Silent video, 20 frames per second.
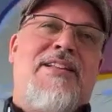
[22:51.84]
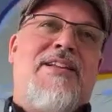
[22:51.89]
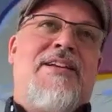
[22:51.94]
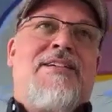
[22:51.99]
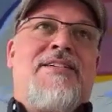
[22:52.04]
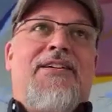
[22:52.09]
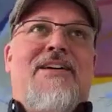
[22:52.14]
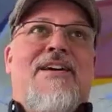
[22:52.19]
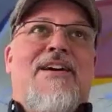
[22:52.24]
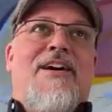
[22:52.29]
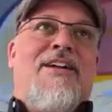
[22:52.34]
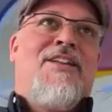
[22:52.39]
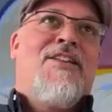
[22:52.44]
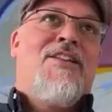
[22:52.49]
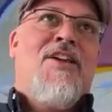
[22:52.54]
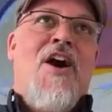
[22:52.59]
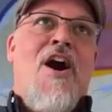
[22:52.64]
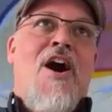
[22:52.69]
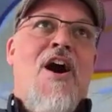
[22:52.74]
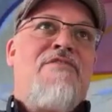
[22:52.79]
had like a
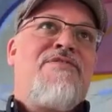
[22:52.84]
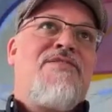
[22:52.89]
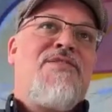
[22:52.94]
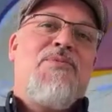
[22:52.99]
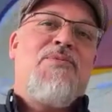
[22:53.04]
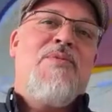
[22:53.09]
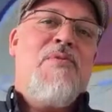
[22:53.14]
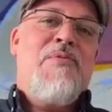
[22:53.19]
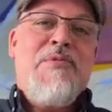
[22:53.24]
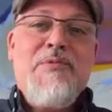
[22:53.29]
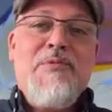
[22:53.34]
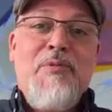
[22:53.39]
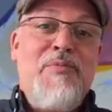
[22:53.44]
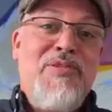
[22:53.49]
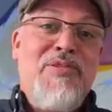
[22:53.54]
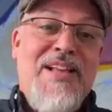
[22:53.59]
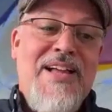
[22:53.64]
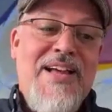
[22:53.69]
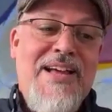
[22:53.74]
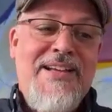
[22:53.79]
loft where we
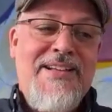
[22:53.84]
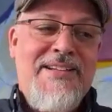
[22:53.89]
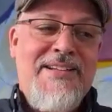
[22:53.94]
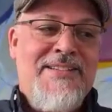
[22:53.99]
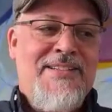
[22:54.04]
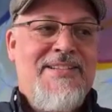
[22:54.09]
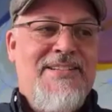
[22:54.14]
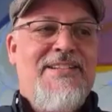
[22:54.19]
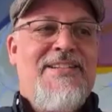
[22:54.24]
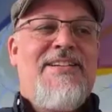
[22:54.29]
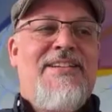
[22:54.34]
would play, and